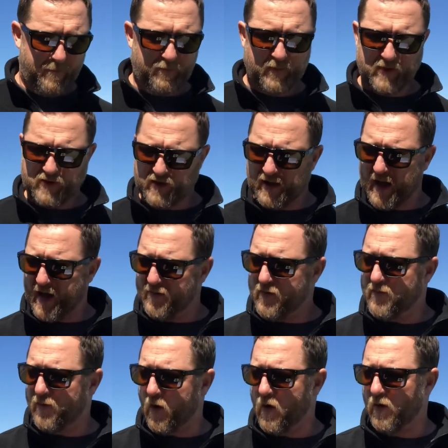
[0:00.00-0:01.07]
She kind of
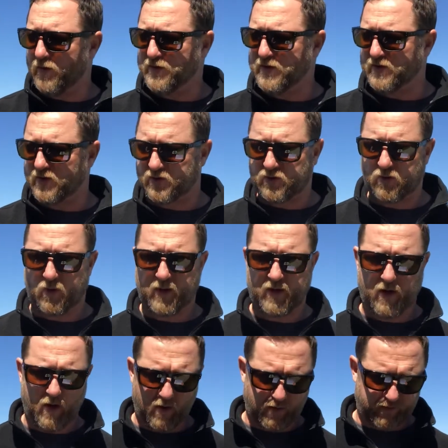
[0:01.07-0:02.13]
evolves as the story
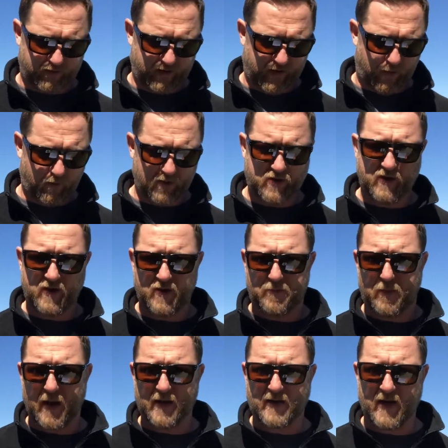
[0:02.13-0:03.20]
goes, and I want you to
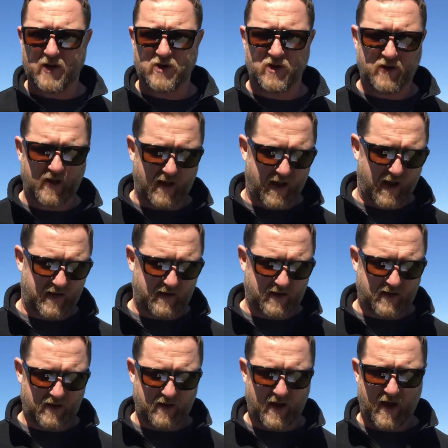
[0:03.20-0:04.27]
pay attention to
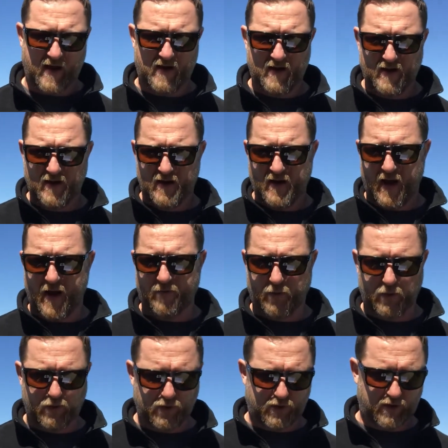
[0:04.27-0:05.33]
that
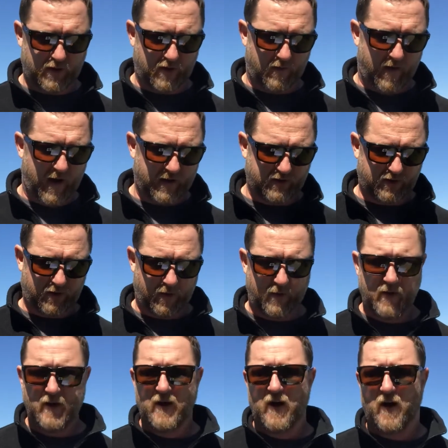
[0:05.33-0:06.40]
evolution of Hester.
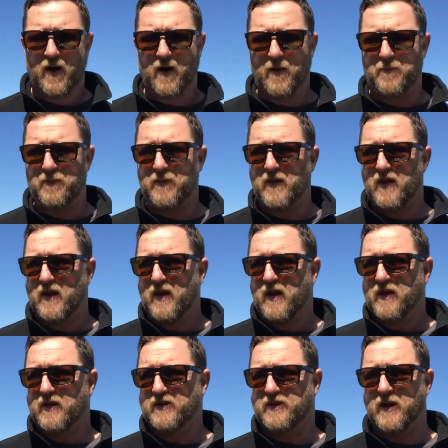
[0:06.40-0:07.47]

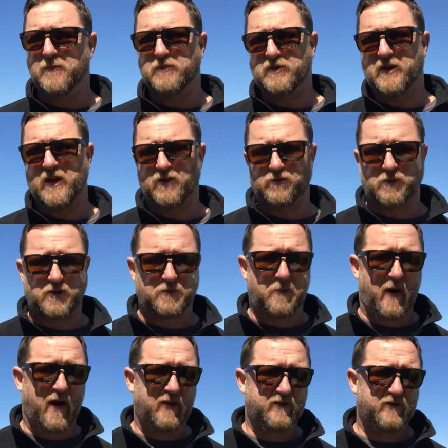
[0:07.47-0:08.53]
Dimsdale's
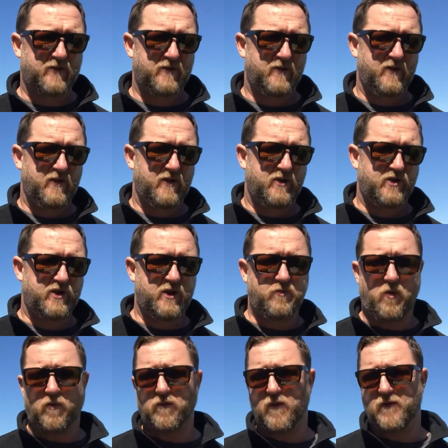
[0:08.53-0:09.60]
response. She
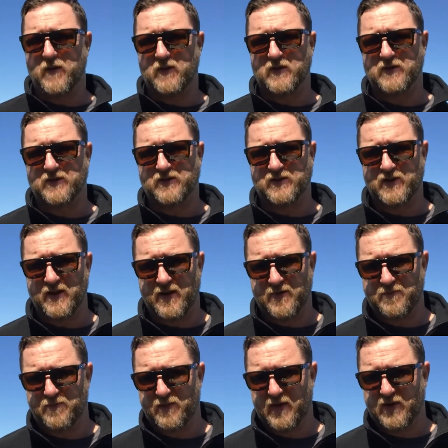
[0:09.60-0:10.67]
won't reveal his
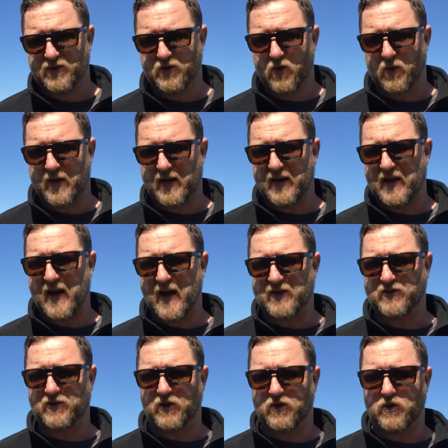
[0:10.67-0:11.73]
sin, so he has
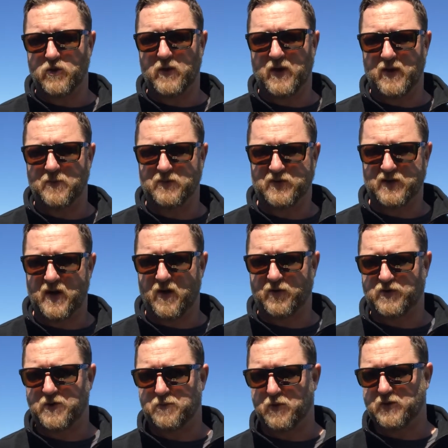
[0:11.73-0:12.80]
to do it himself.
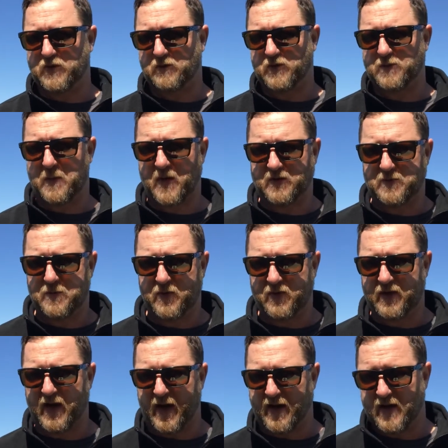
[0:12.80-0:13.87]
She puts the
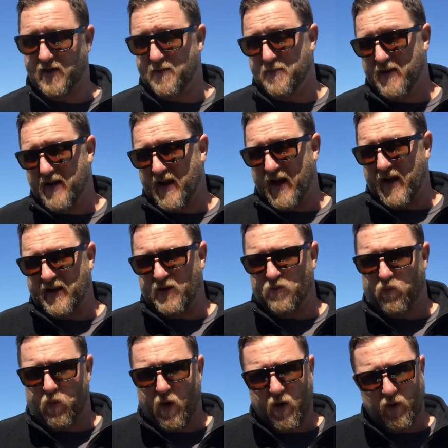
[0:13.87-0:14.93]
responsibility on him, and he
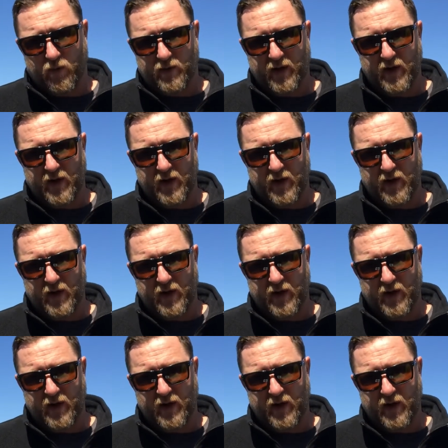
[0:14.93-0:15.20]
won't